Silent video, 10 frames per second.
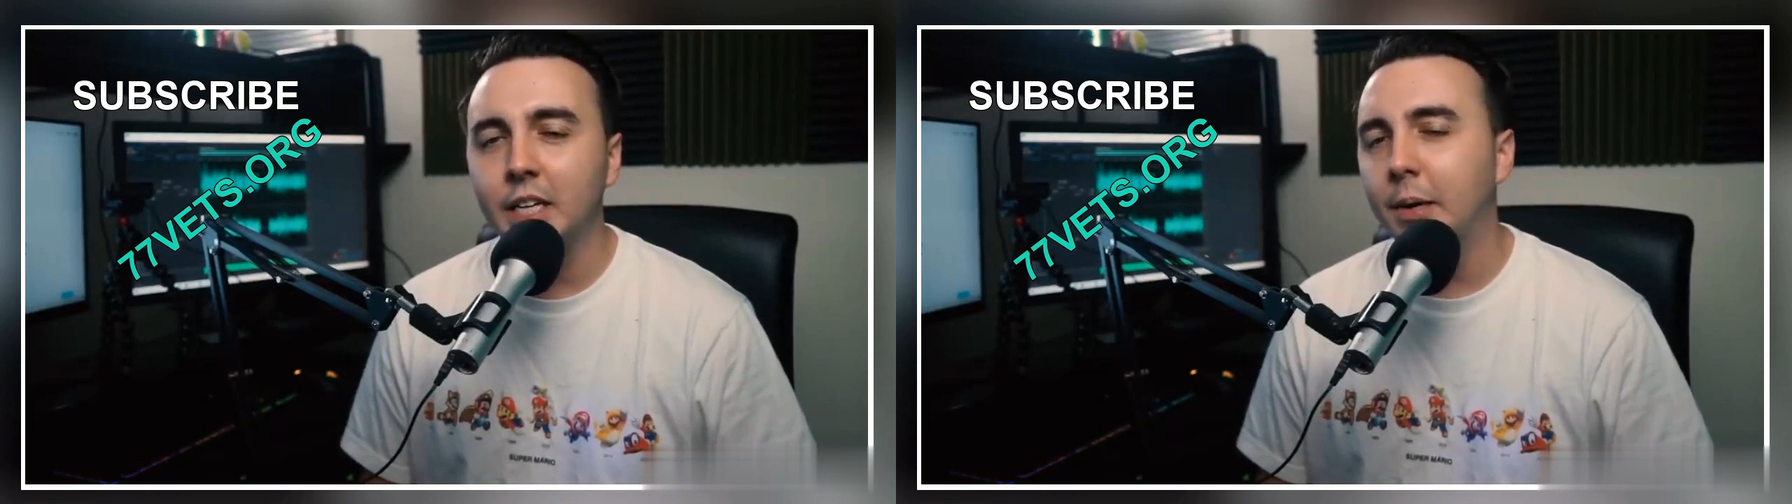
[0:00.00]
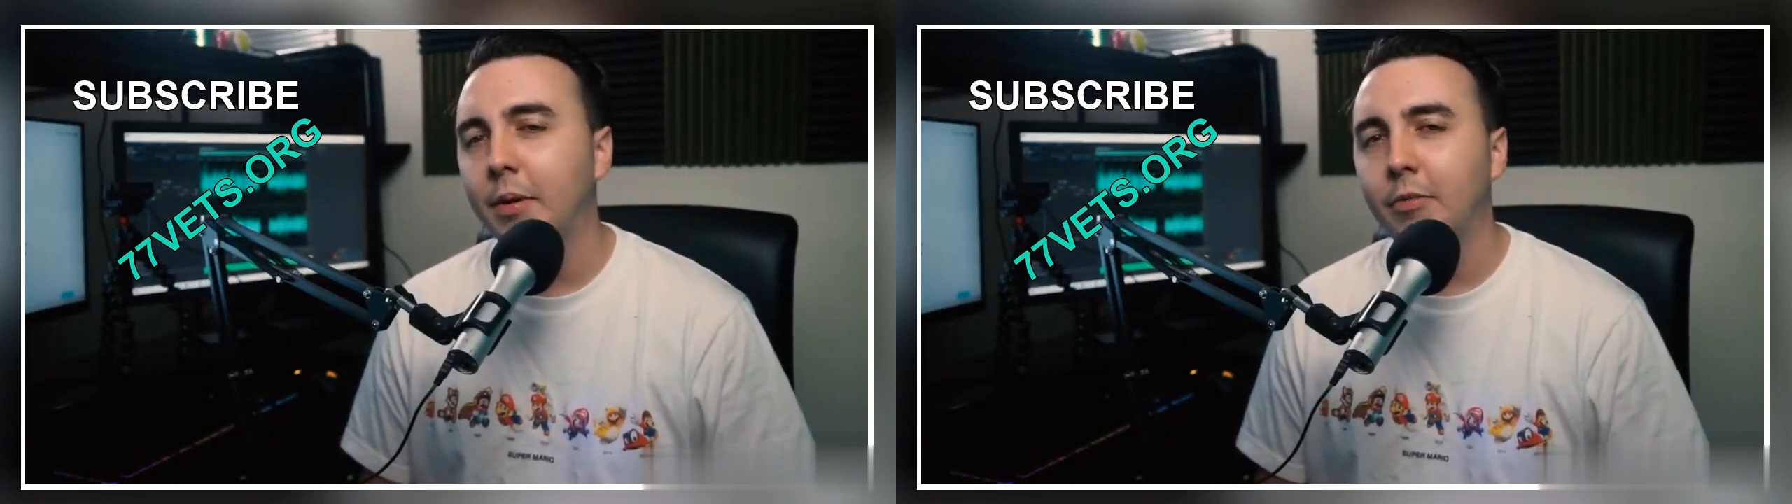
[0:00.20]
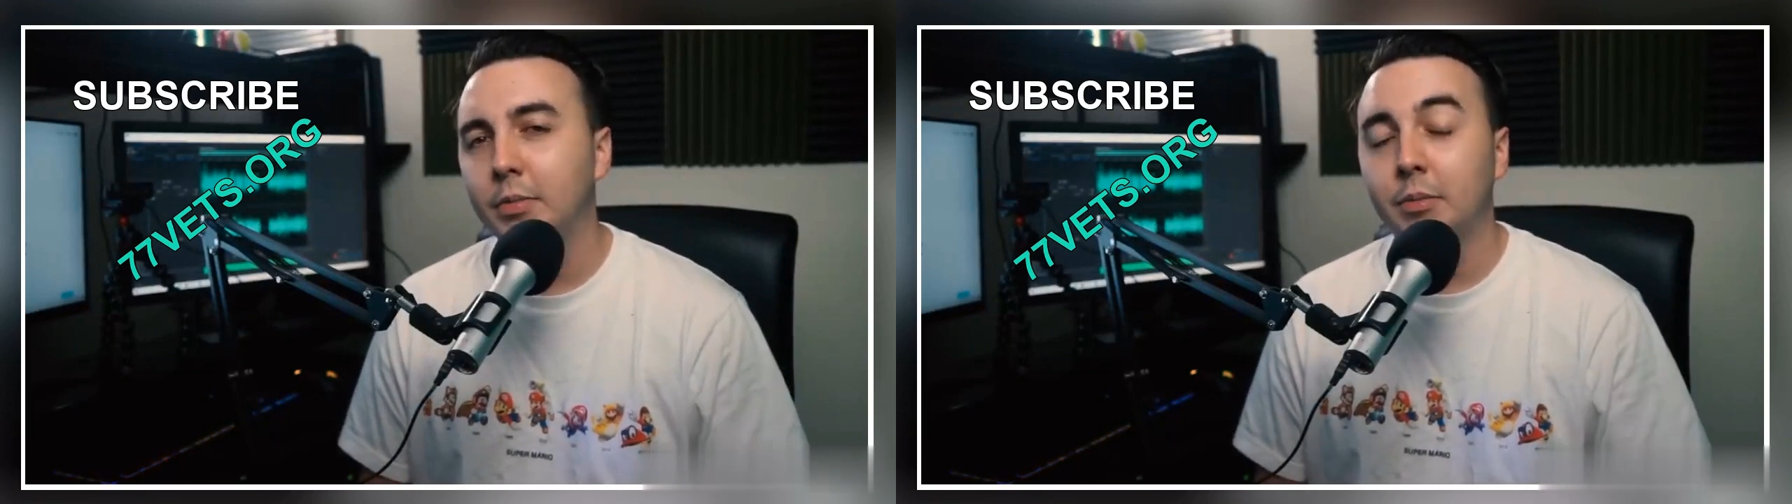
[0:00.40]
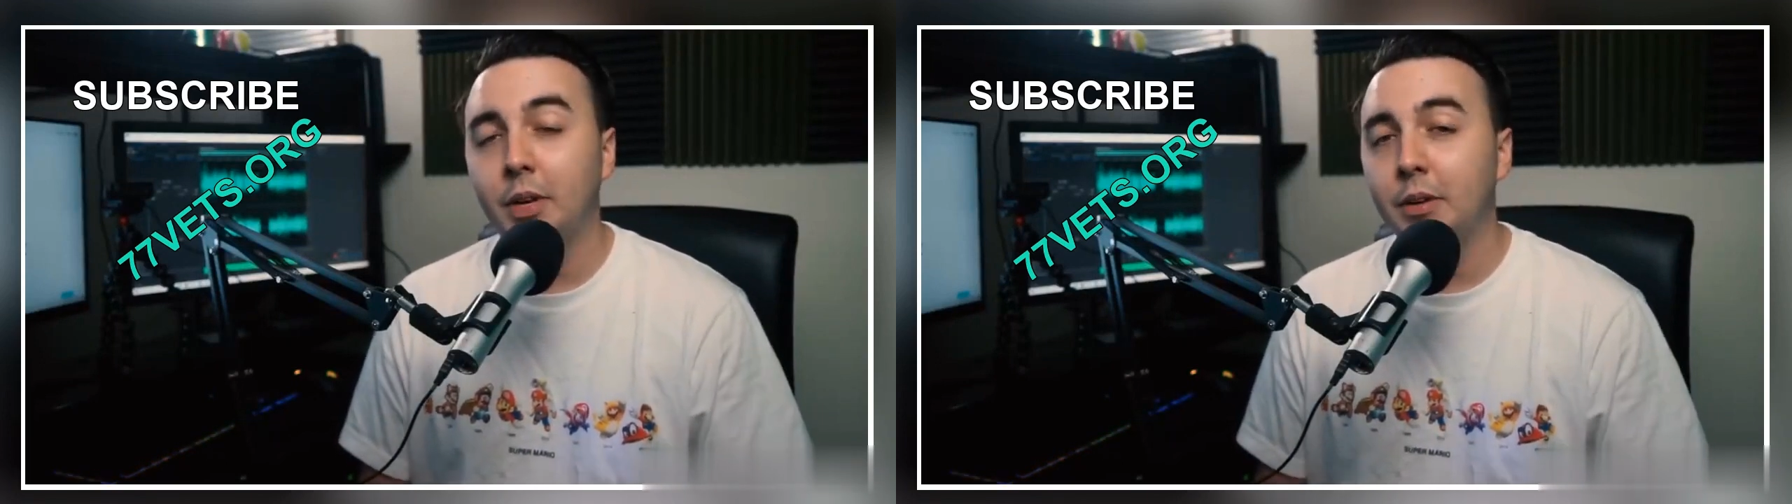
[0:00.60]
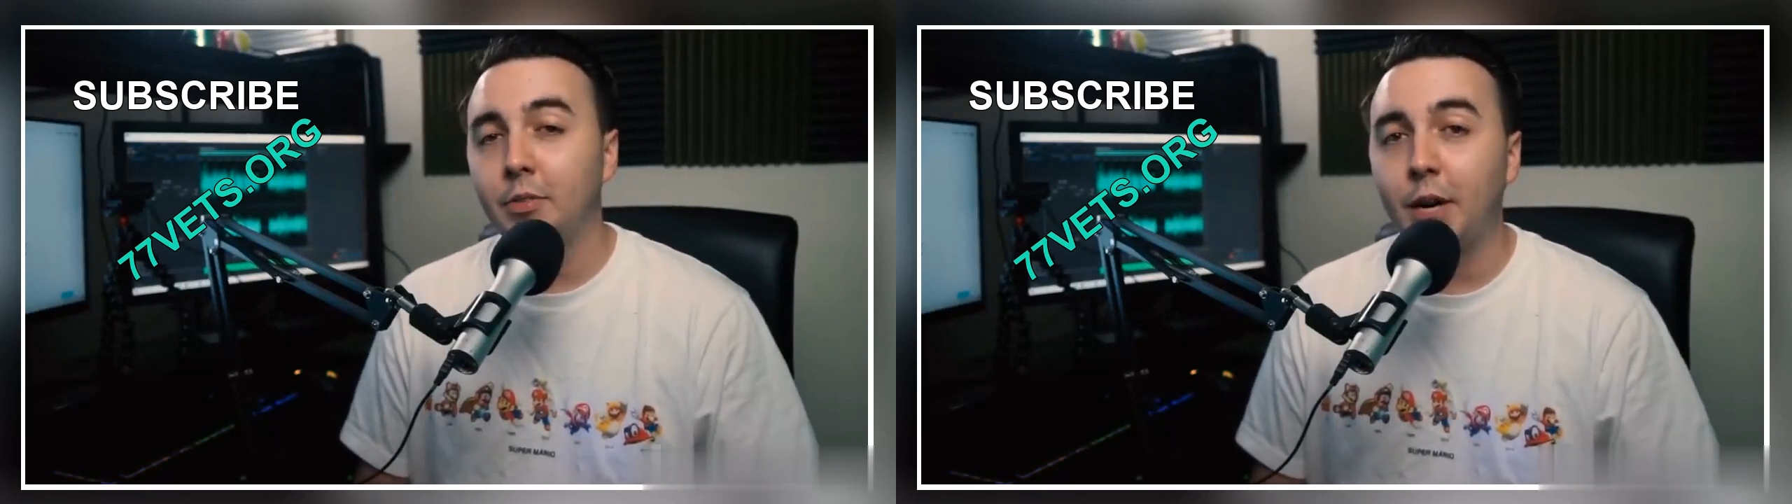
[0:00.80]
coming from somewhere
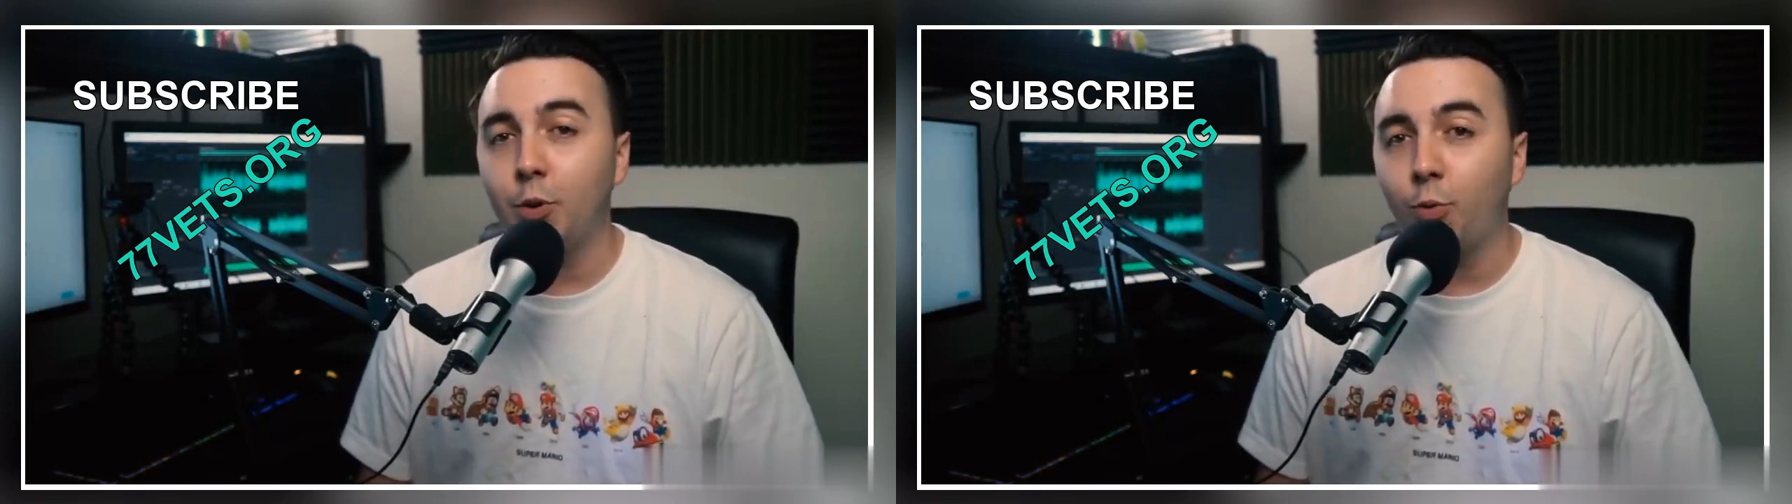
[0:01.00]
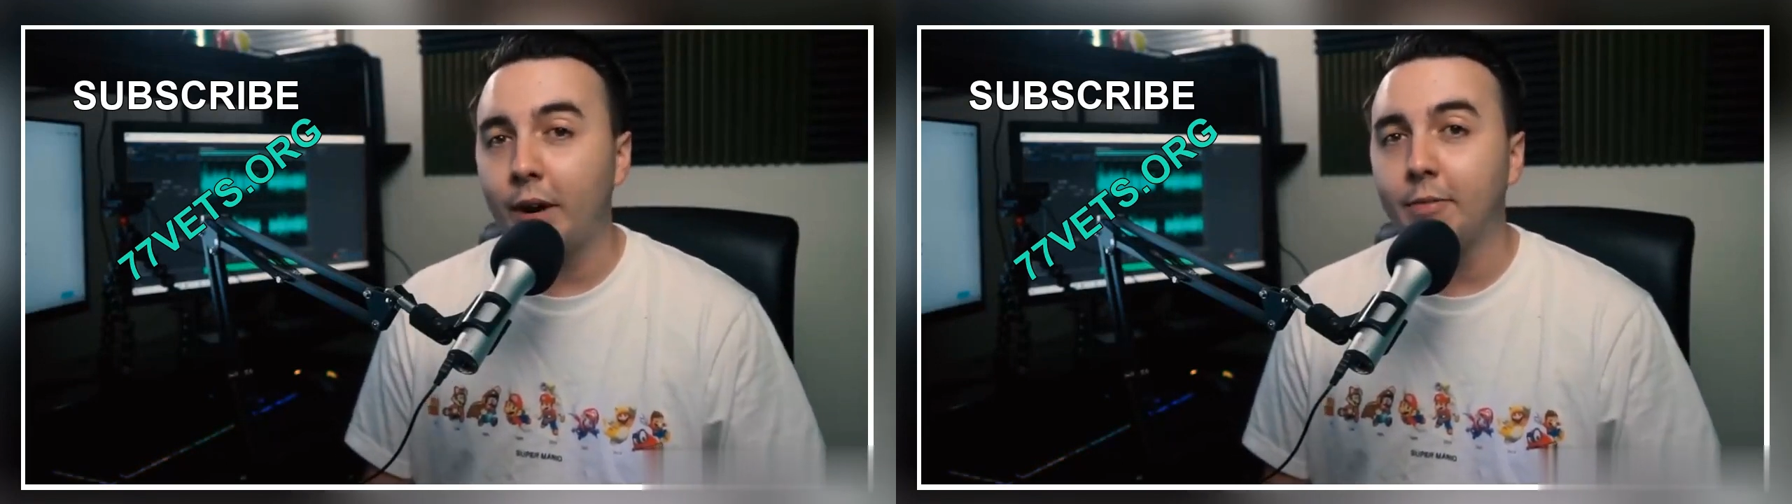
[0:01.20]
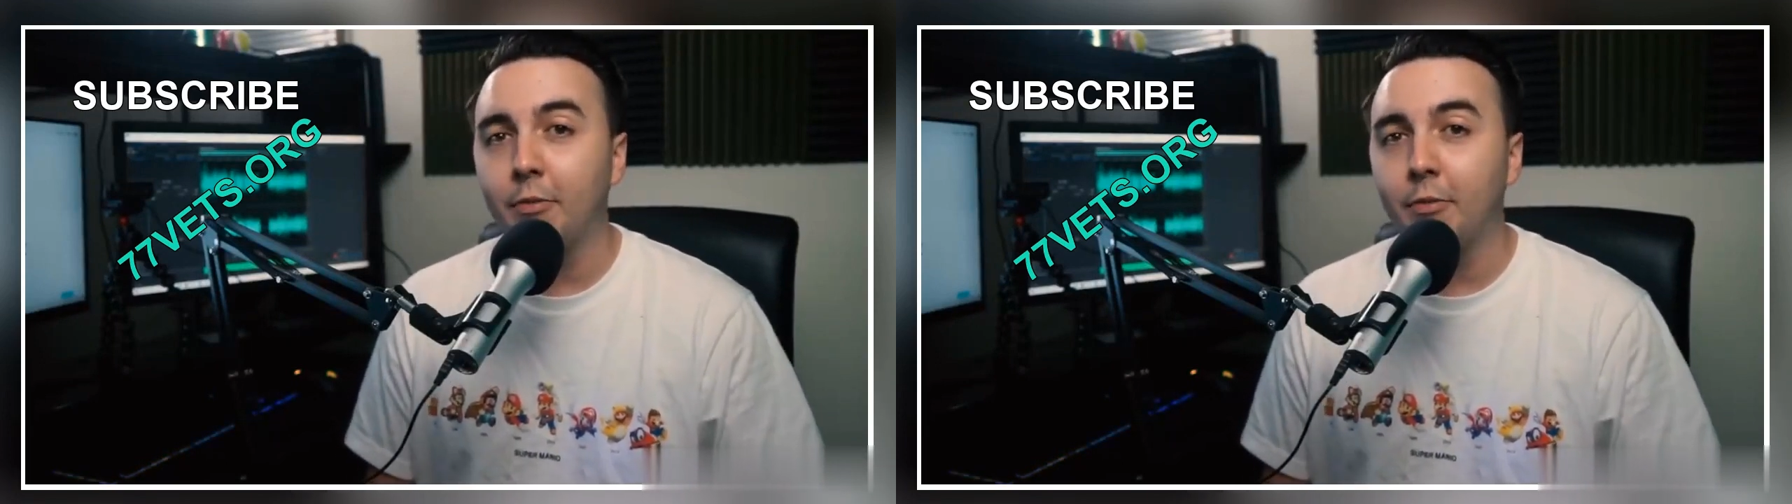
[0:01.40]
that was very great